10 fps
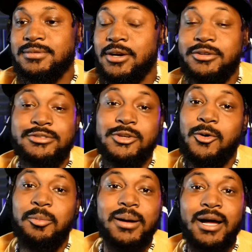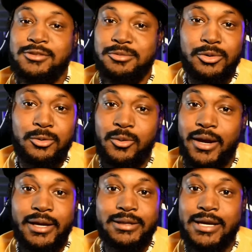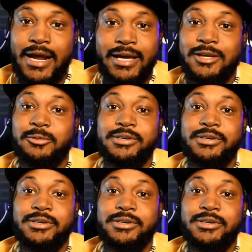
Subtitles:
there's no possible way that I can